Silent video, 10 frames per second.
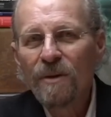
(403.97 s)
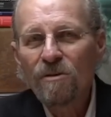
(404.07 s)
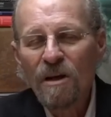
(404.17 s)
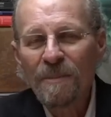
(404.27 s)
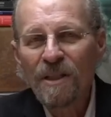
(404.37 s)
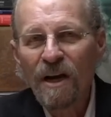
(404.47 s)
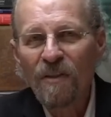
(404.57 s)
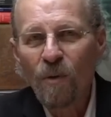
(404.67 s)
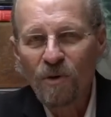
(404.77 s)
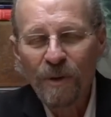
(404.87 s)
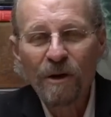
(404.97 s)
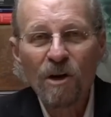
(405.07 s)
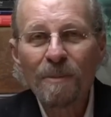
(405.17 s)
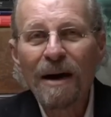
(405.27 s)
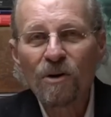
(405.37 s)
some of the other ones. We go
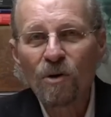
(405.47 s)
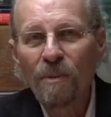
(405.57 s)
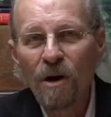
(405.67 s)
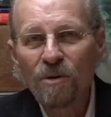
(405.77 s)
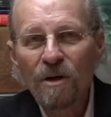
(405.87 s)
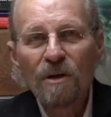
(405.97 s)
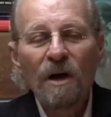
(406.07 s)
to Mount Hermon.